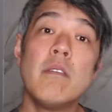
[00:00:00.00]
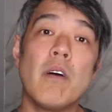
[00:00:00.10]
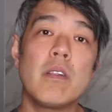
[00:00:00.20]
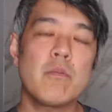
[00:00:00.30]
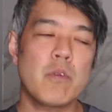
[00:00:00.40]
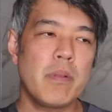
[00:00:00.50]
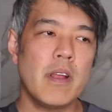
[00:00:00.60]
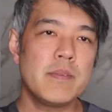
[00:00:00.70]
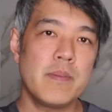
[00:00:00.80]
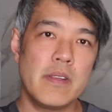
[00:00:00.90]
Volume
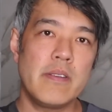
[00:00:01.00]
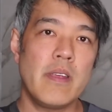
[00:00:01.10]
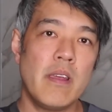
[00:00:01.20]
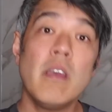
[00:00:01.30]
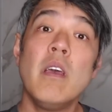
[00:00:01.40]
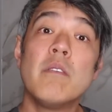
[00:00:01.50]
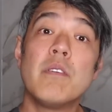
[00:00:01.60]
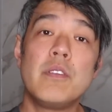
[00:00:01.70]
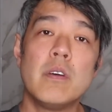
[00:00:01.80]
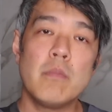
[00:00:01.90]
replacement is there
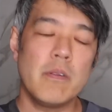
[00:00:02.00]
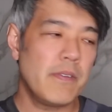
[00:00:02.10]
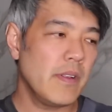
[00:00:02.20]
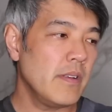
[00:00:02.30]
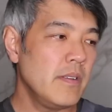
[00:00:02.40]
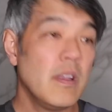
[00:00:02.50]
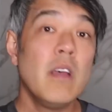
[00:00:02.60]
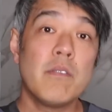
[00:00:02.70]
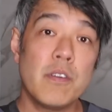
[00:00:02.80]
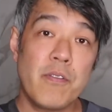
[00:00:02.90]
for dermal fillers,
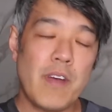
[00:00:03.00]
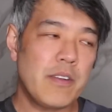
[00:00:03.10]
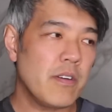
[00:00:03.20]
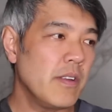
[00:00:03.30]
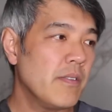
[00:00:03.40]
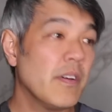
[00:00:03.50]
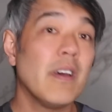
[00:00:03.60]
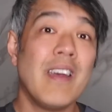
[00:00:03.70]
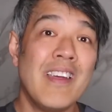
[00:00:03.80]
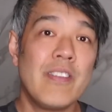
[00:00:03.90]
for fat
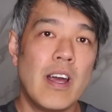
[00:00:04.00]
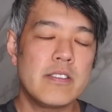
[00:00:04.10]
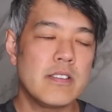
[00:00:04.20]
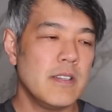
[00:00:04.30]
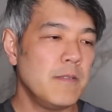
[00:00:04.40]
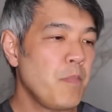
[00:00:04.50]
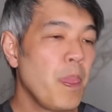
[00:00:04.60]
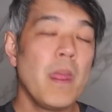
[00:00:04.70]
transfer, and that's it.